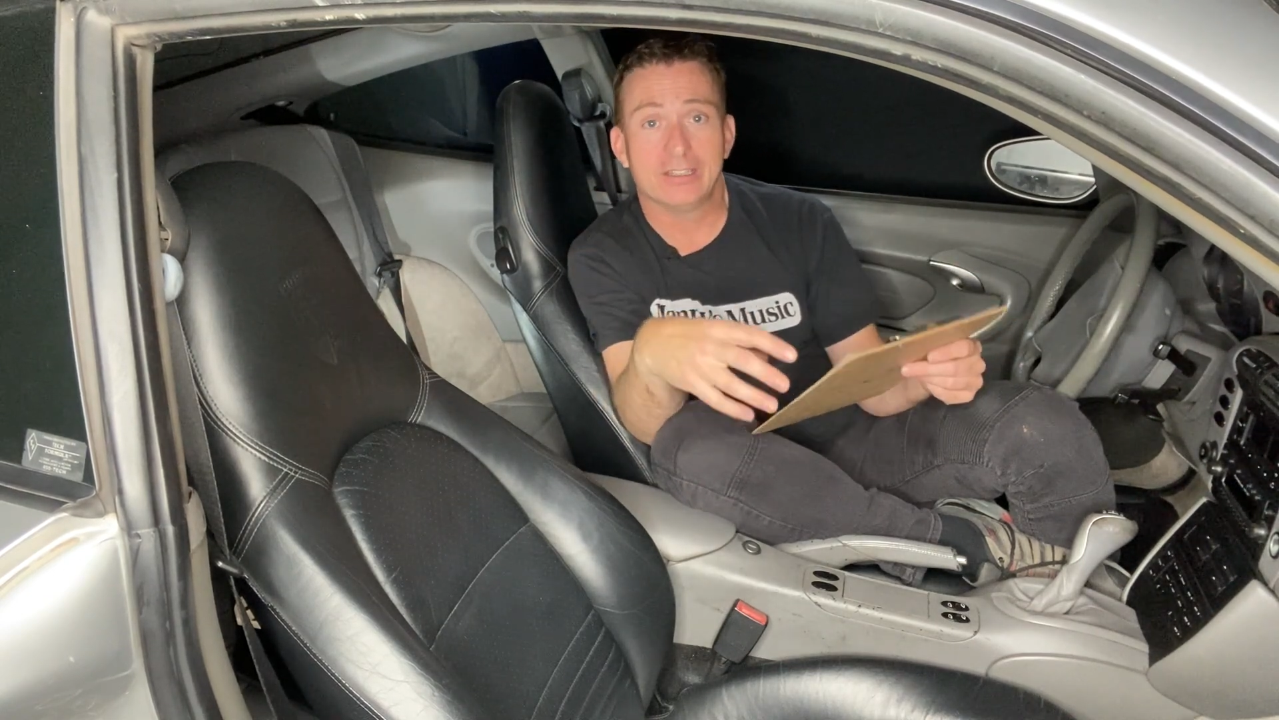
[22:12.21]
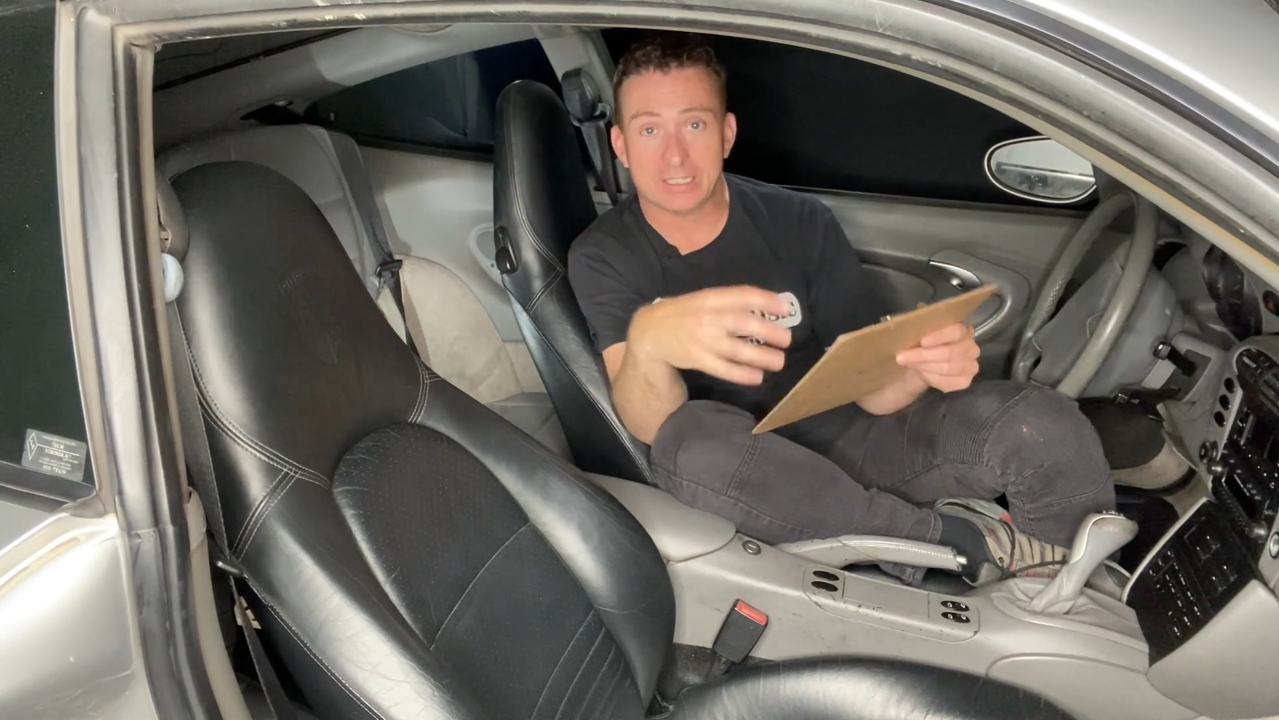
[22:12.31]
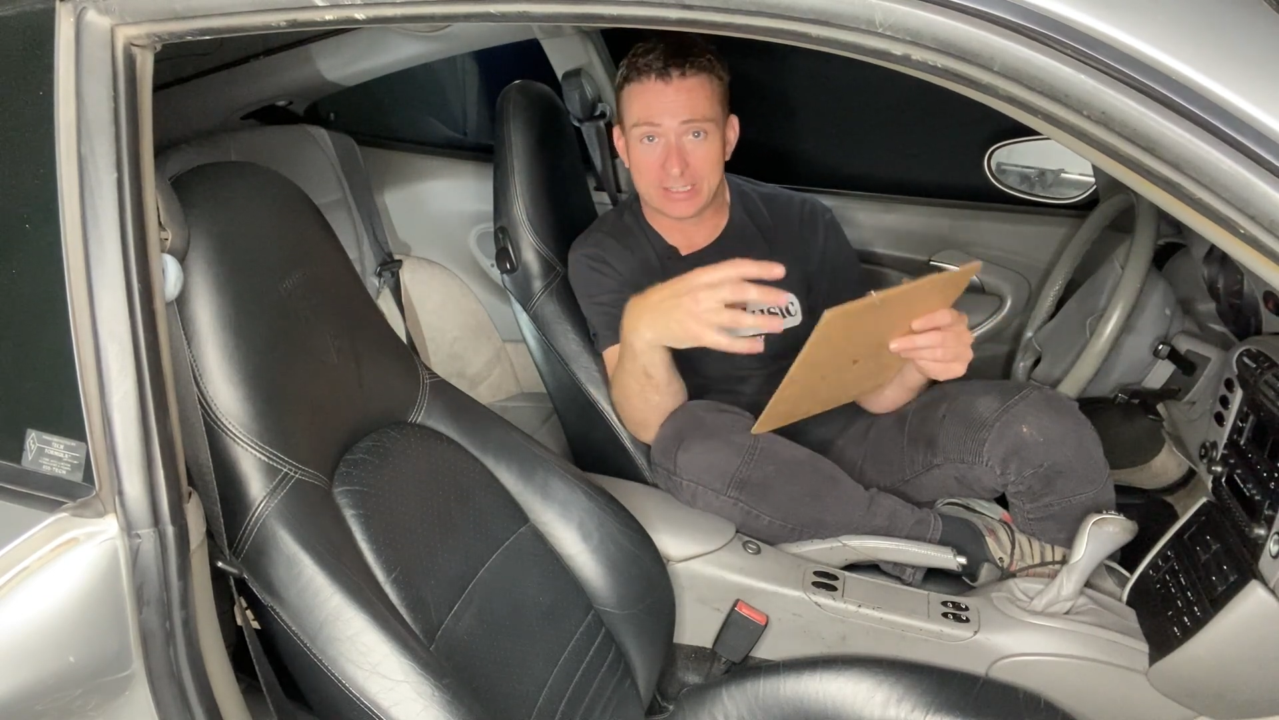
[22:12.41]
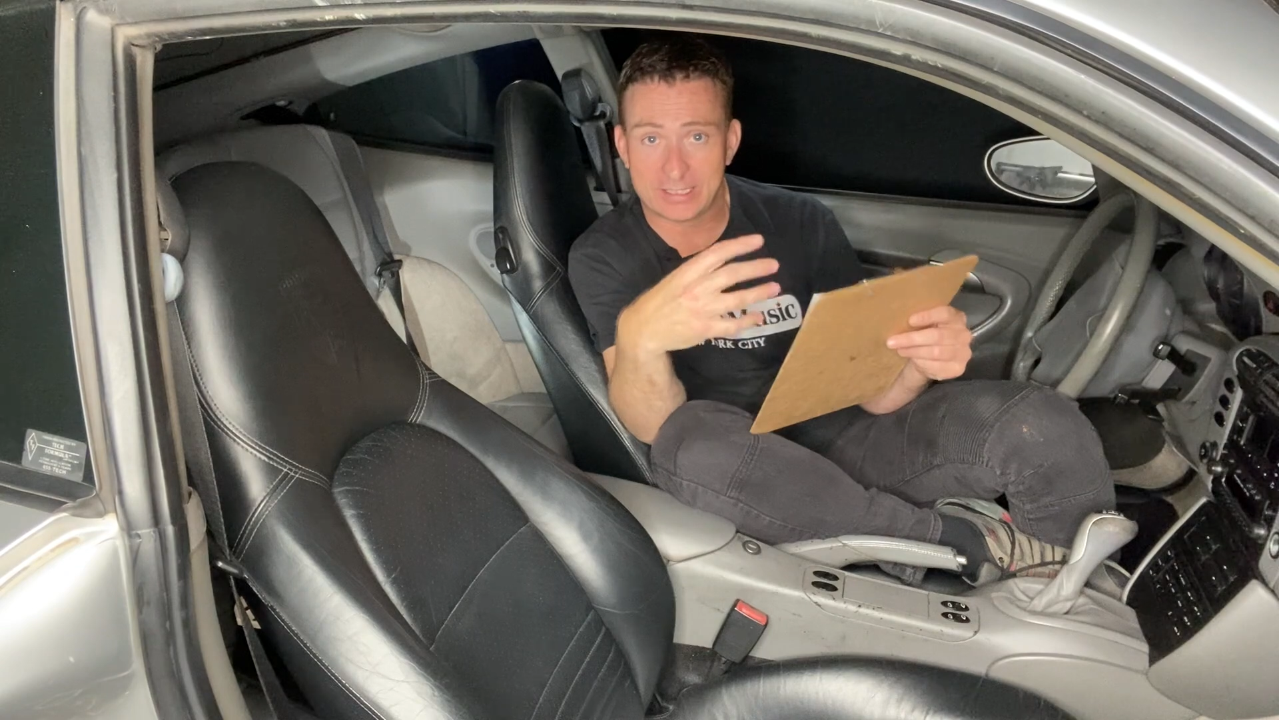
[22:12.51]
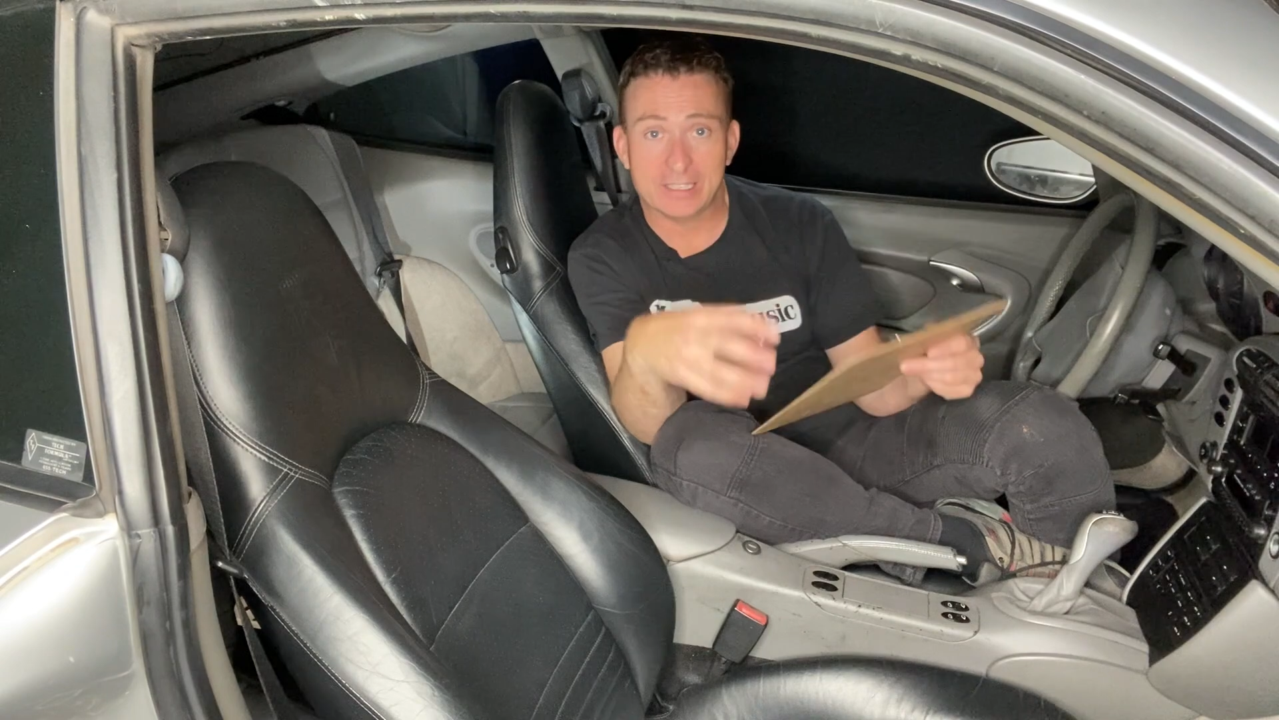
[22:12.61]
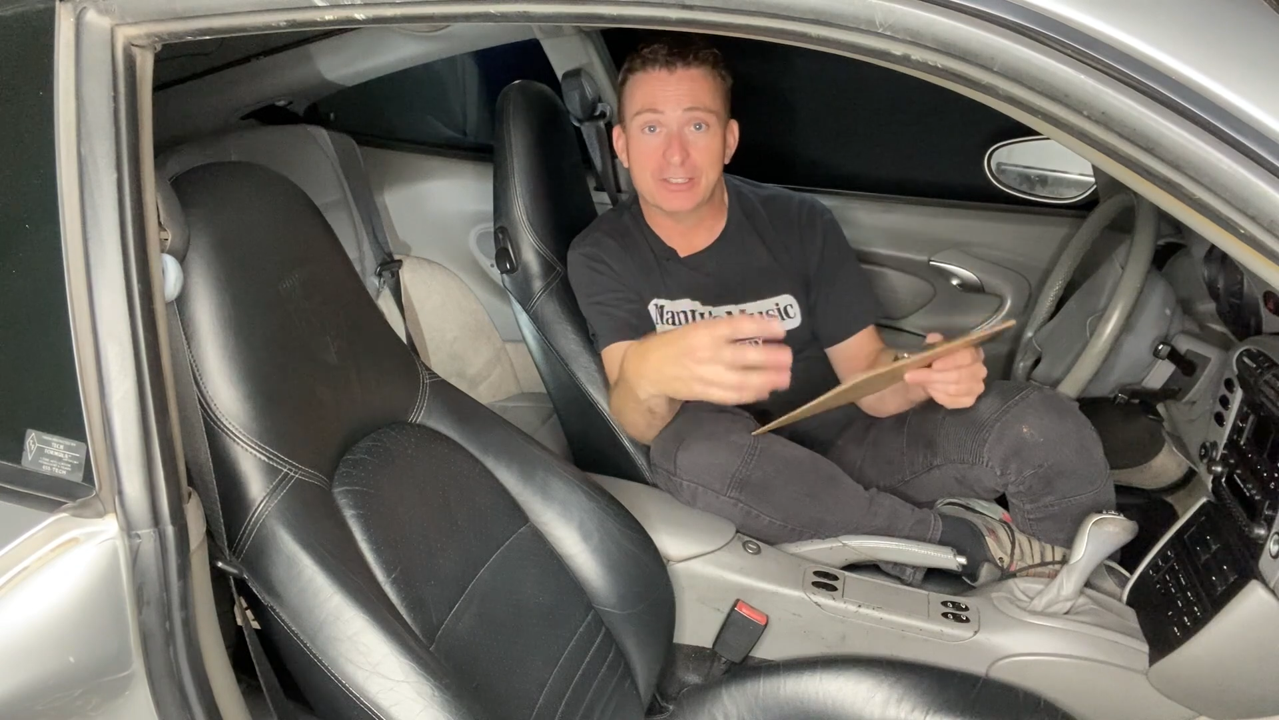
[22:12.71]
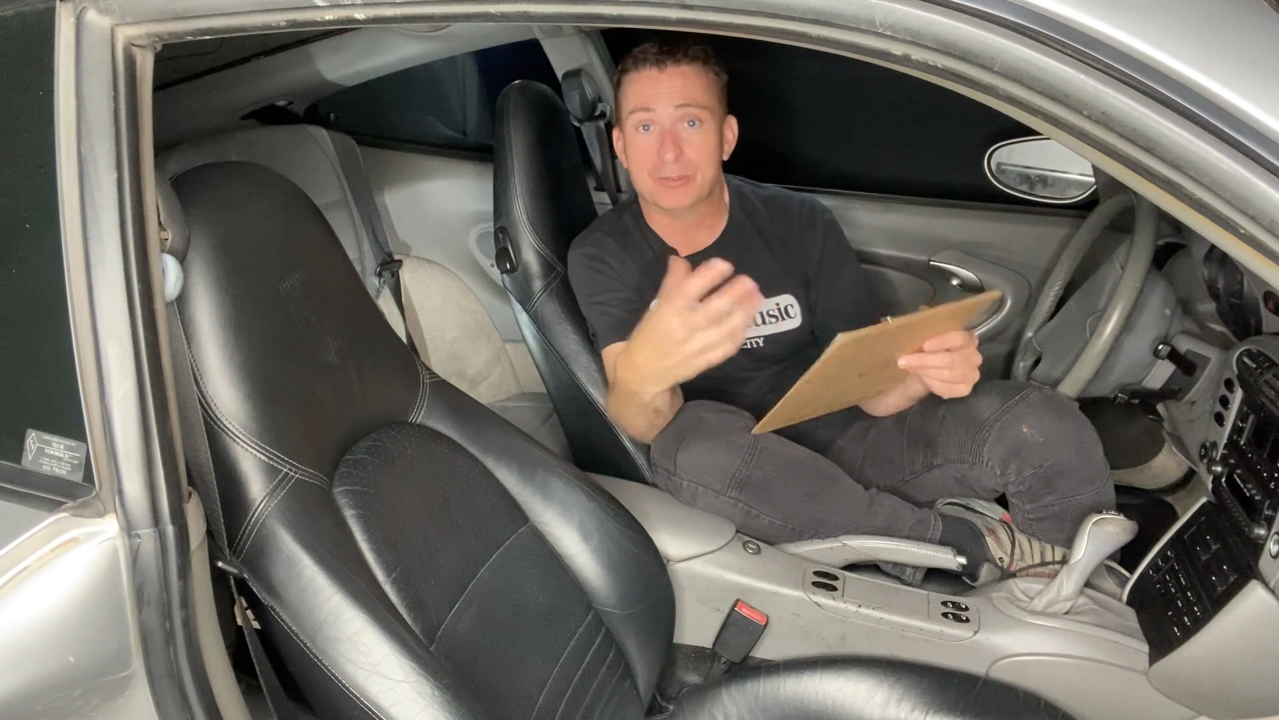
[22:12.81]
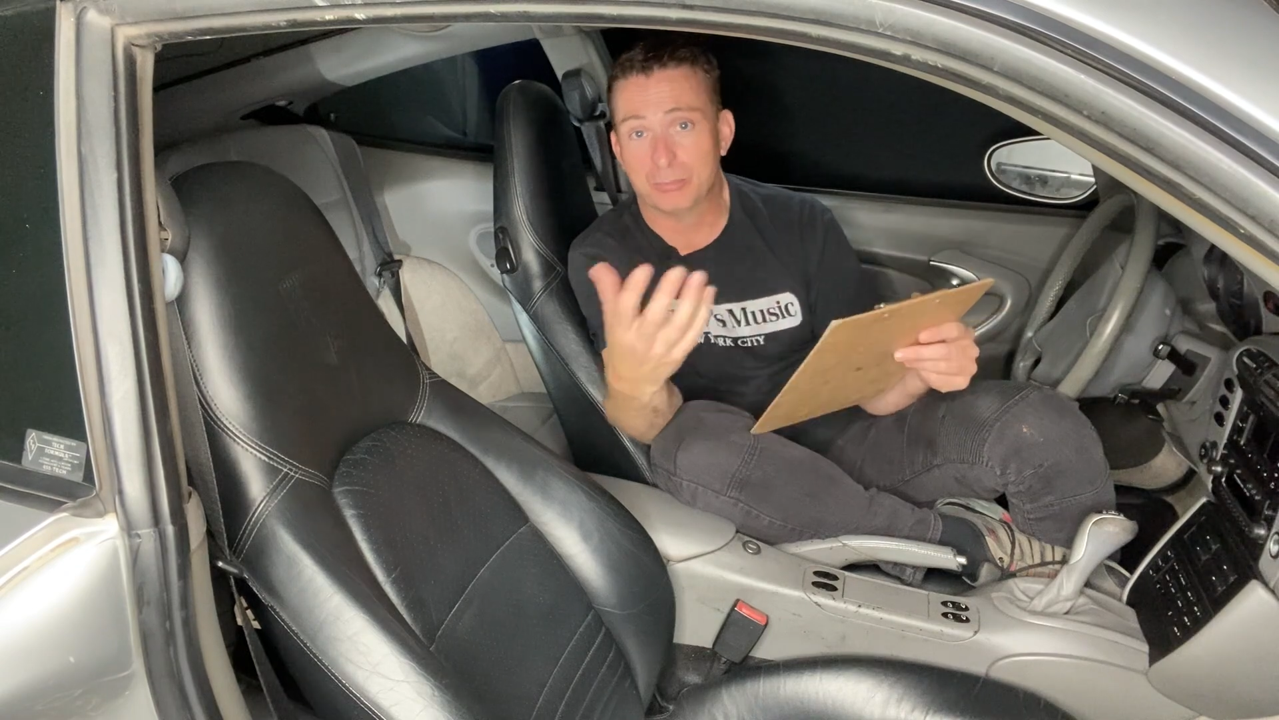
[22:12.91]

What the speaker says: the cylinder